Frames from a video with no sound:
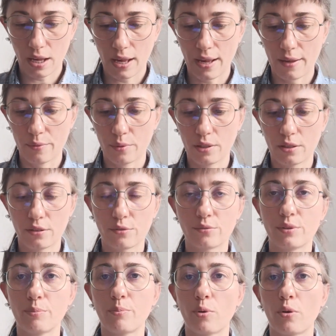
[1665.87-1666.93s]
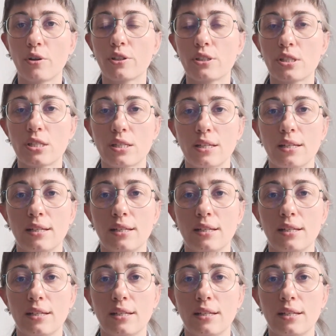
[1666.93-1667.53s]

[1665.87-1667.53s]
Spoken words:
I will report.